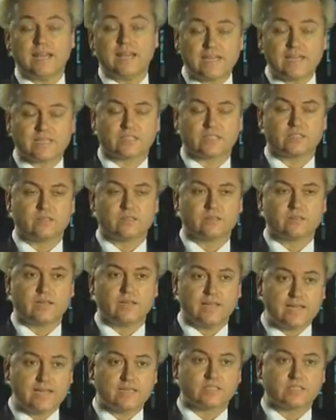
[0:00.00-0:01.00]
It is.
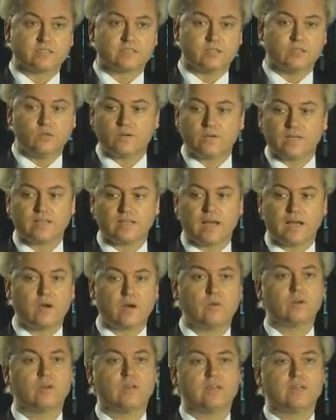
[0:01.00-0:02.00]
It is. Look at
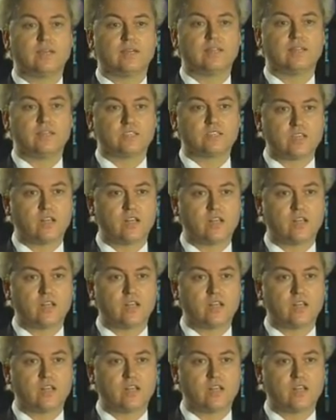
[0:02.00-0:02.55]
how in this